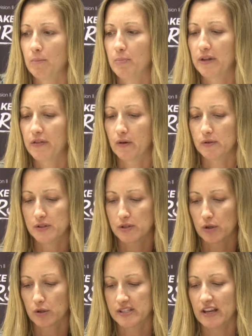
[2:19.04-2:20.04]
but those
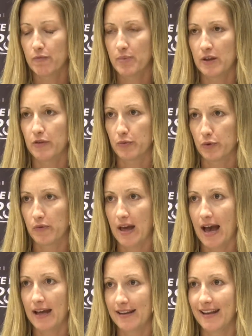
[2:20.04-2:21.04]
girls have been through
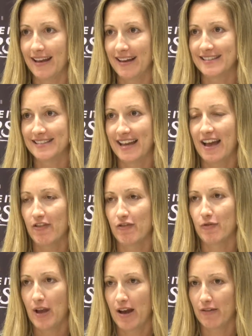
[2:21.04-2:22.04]
that and
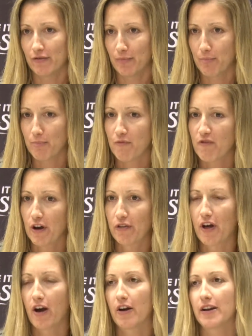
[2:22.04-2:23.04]
have
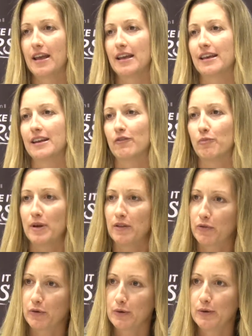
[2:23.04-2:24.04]
felt the heartache and have
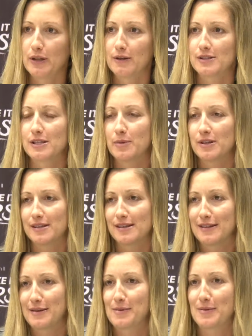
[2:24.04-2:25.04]
been through, you know, some of
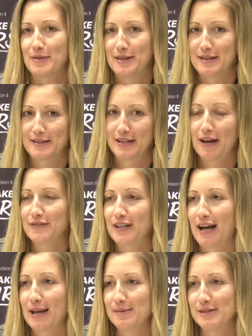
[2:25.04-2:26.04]
the tough
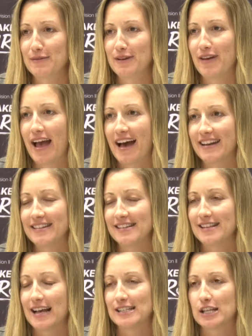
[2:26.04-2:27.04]
times that we've had in
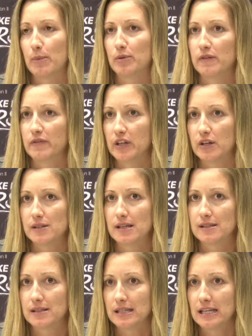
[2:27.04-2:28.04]
these last couple of years
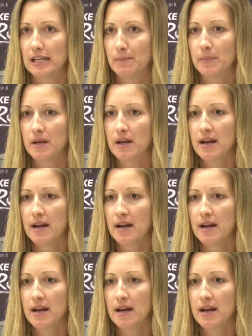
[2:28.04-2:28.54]
as a team.